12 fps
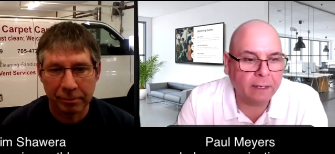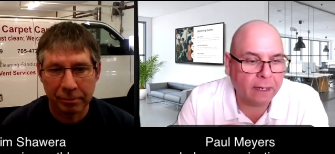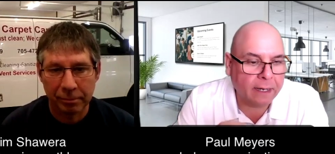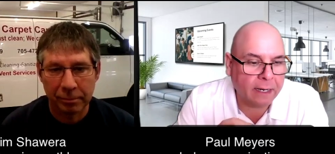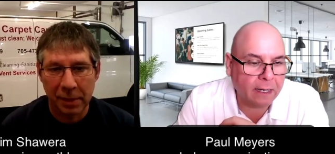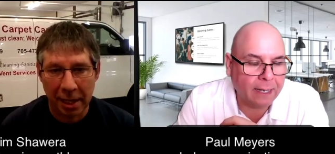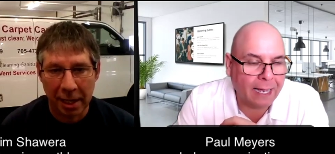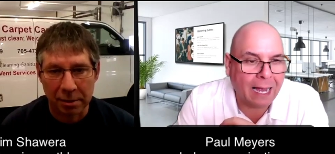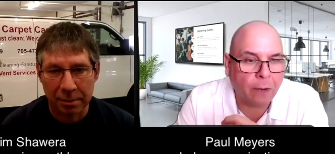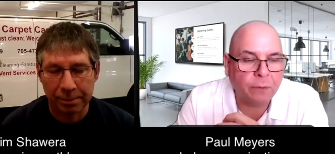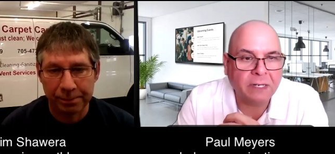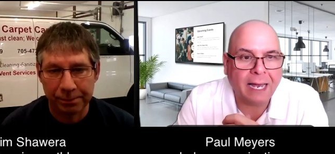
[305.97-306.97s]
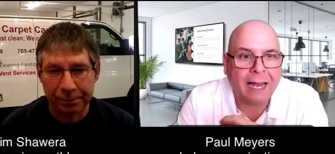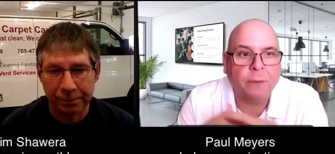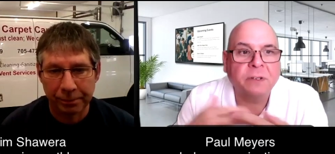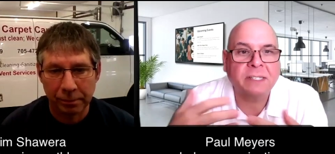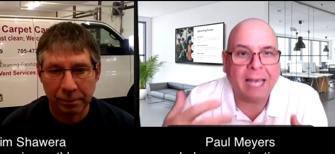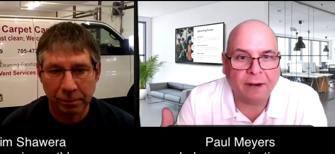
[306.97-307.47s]
Speaker 1: uh, how how
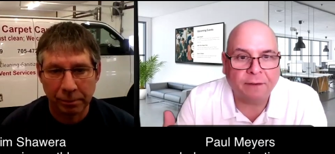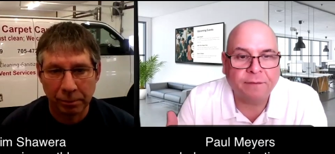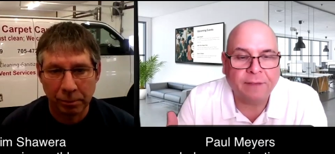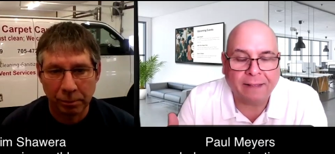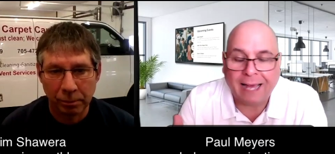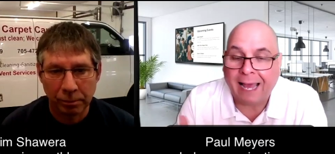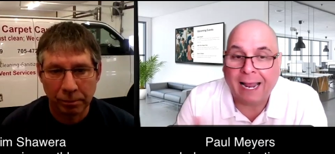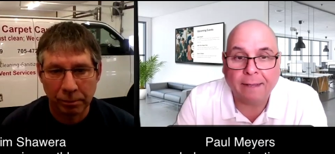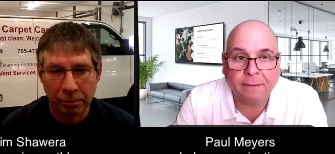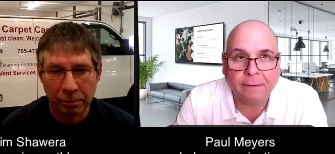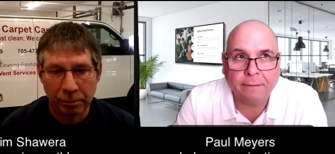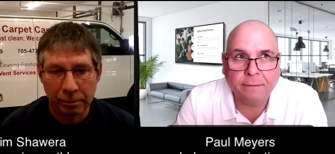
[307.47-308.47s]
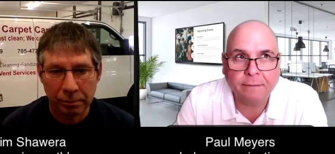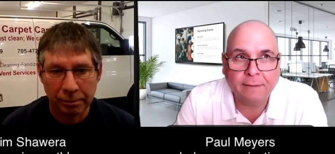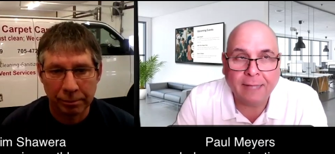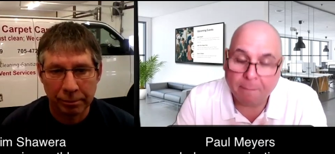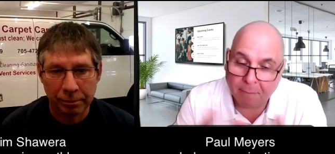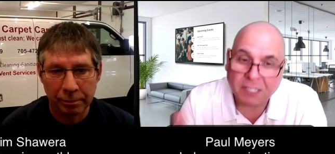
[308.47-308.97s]
is that that that
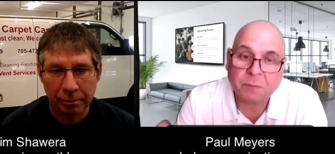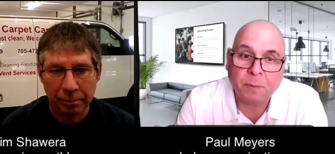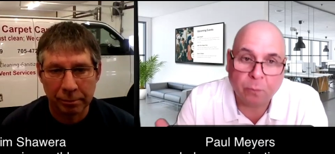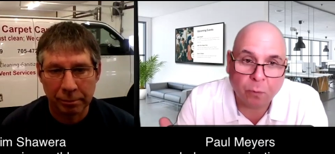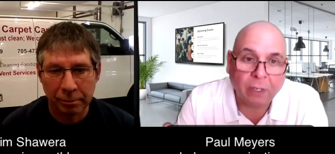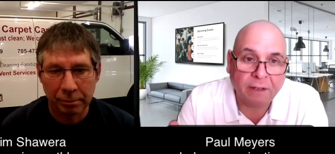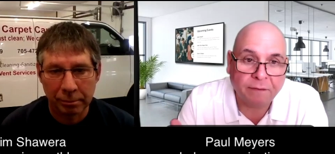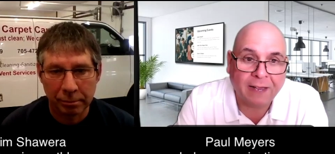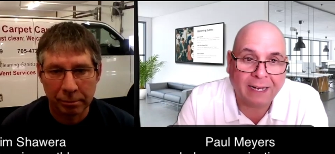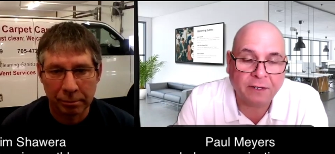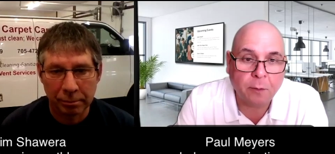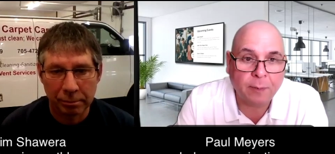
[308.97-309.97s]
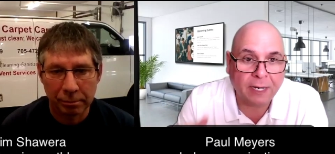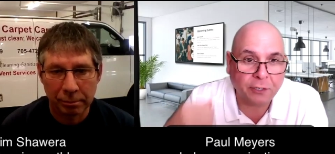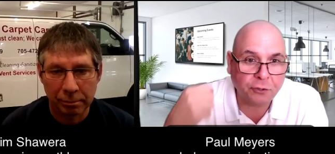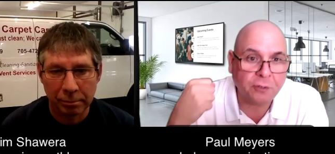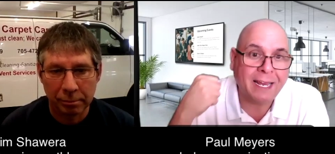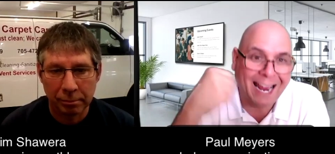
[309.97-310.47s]
that must be really affecting you because
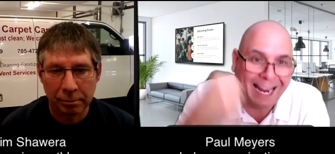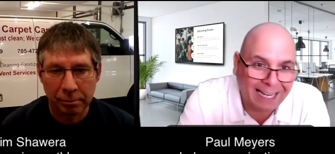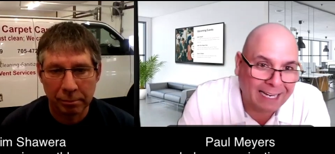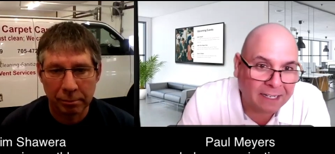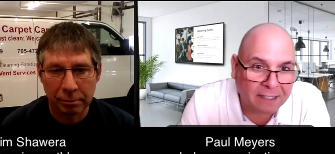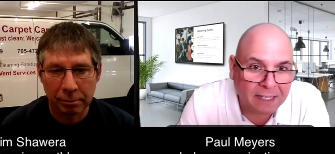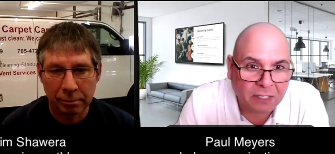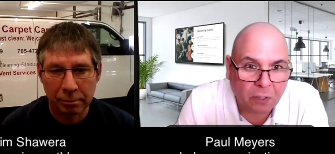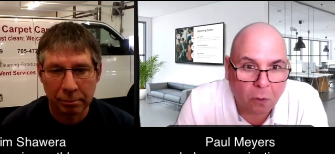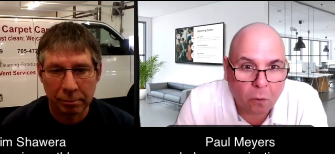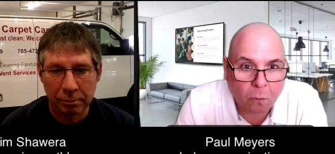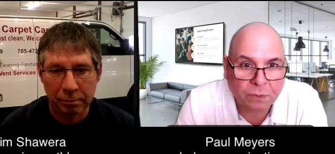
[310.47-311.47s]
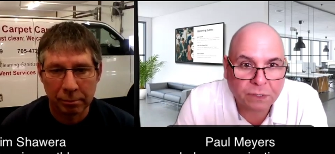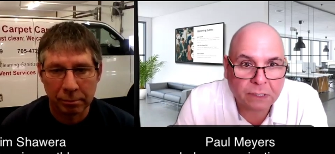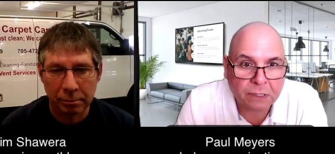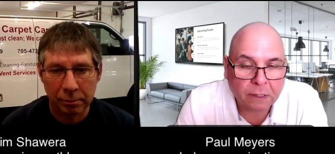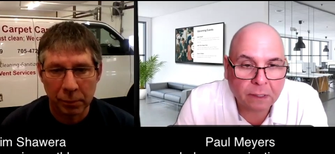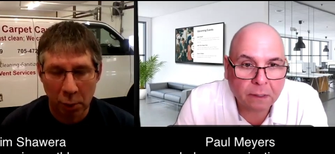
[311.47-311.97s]
you can't get into these homes.
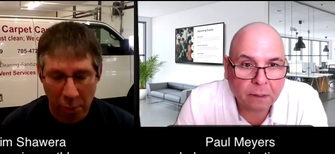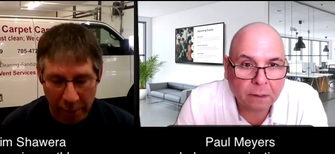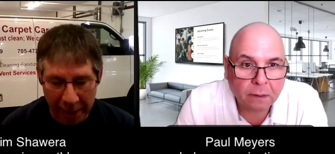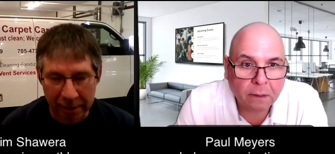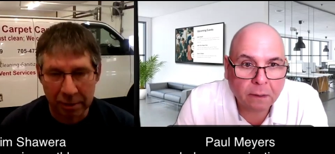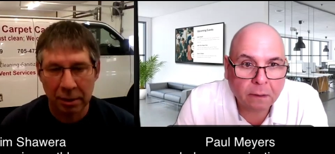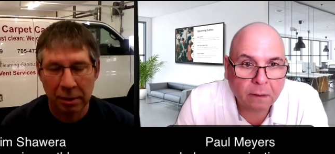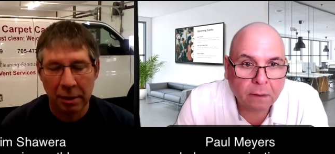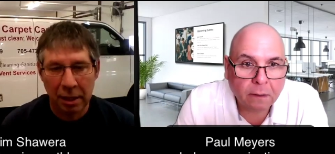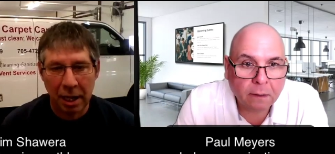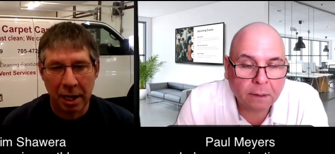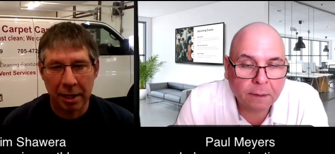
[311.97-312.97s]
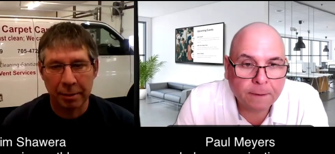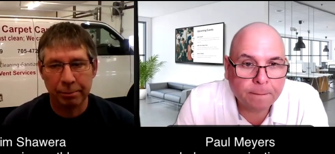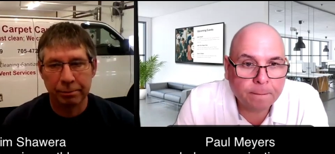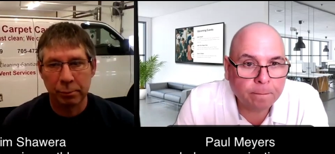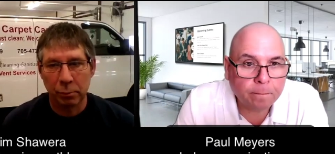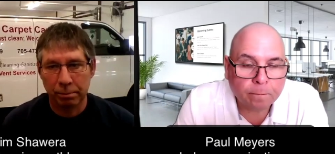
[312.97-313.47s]
Speaker 2: Correct. I'm
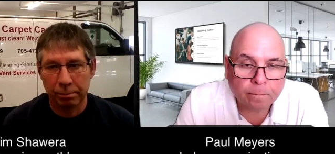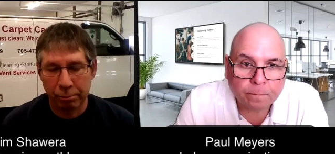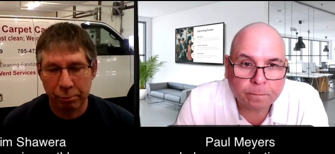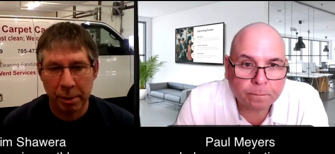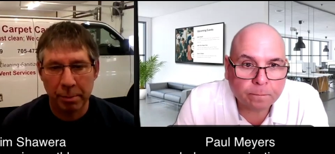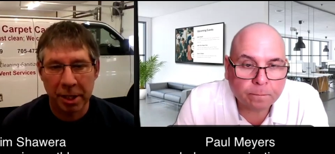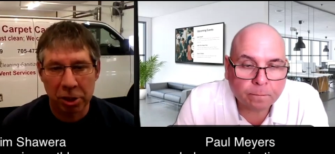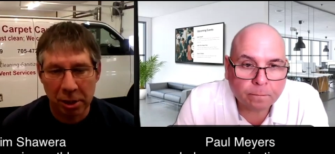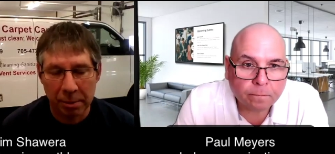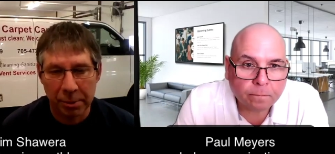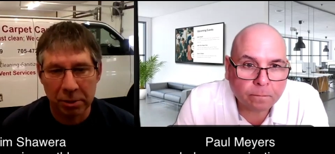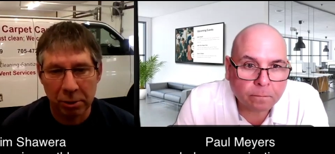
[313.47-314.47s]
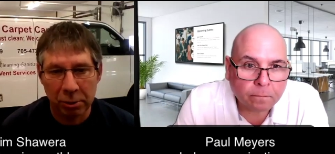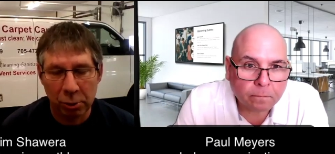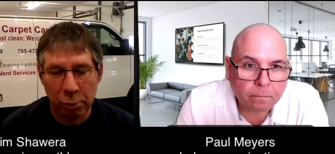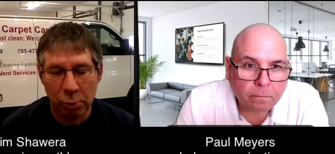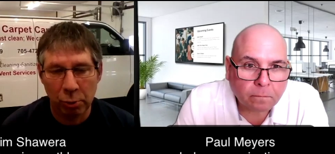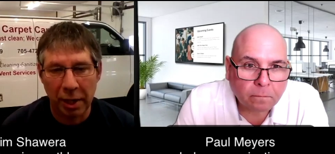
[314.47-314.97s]
pretty much limited
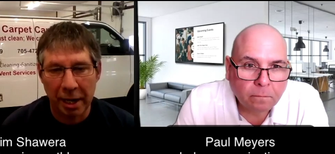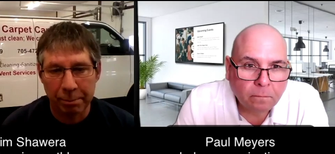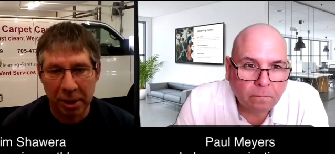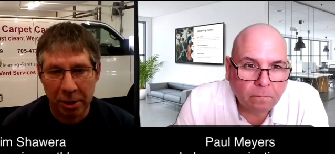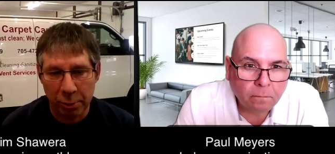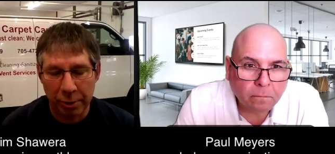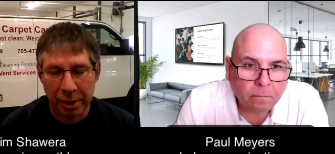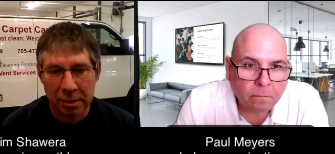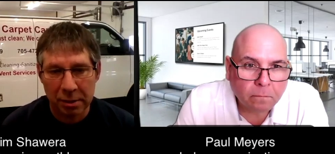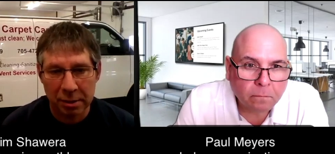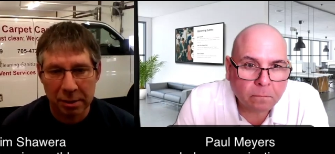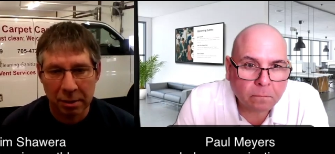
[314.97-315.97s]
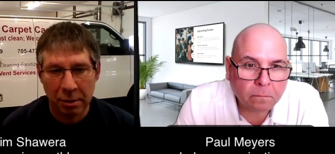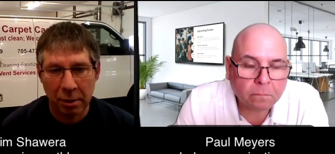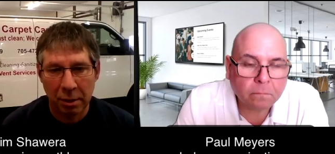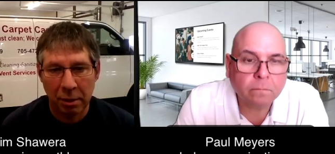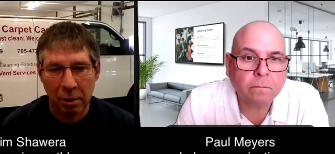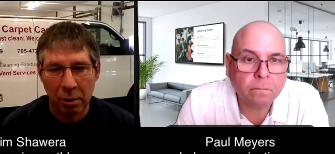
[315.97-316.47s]
to empty units
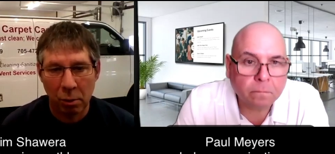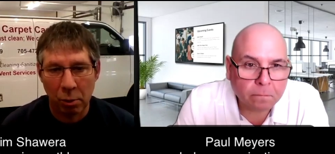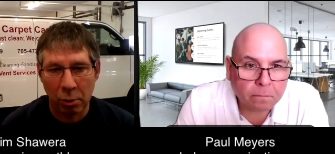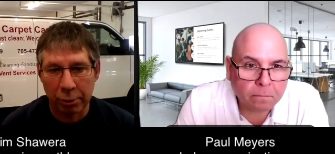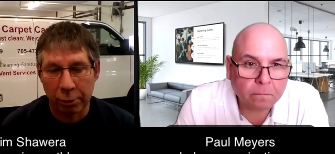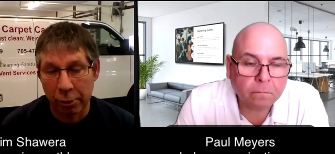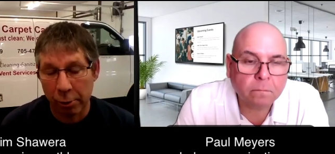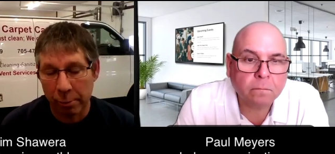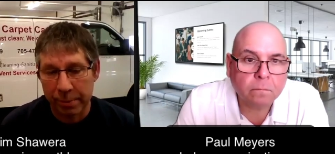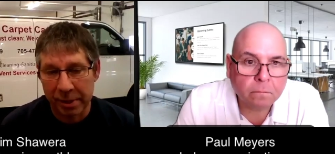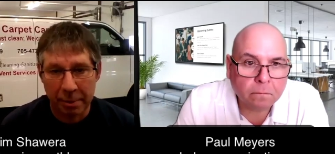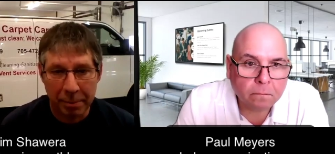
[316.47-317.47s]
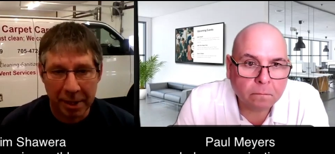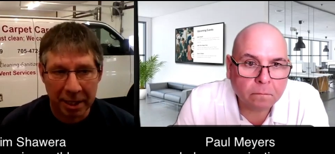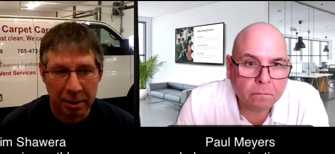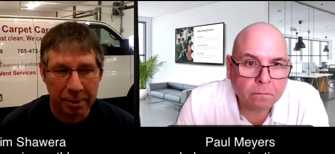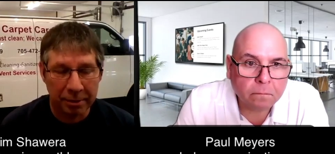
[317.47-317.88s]
or curbside pickup of